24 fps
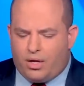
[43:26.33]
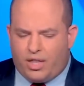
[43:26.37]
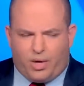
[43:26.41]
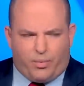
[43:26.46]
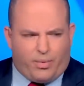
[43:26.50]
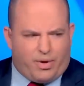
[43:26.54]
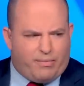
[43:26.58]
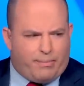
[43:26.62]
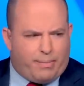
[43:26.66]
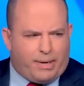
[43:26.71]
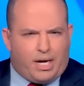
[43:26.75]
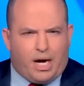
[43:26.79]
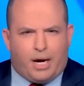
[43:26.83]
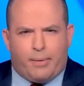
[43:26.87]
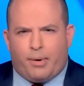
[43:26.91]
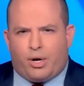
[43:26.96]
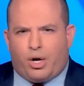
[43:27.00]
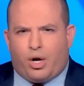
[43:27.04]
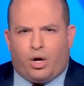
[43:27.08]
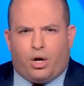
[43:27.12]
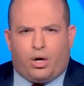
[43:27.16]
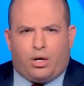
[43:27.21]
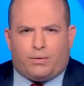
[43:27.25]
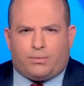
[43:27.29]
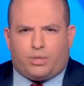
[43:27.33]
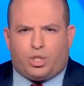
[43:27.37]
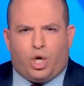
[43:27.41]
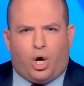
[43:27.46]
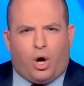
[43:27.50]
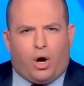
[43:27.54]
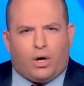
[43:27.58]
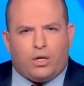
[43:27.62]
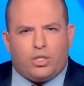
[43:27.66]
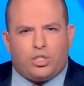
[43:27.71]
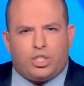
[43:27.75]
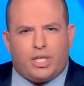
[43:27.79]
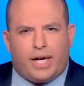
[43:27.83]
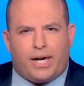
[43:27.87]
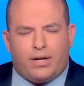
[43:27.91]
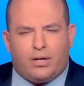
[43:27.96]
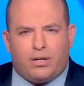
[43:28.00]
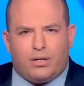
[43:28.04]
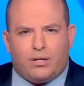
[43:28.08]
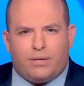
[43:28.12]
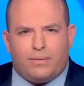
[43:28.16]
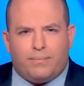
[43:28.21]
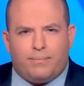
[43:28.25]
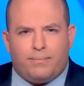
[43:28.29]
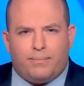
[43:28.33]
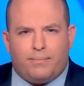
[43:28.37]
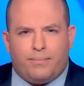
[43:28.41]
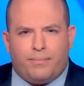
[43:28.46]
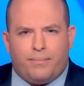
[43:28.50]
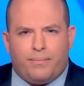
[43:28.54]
that we've become an all talk channel,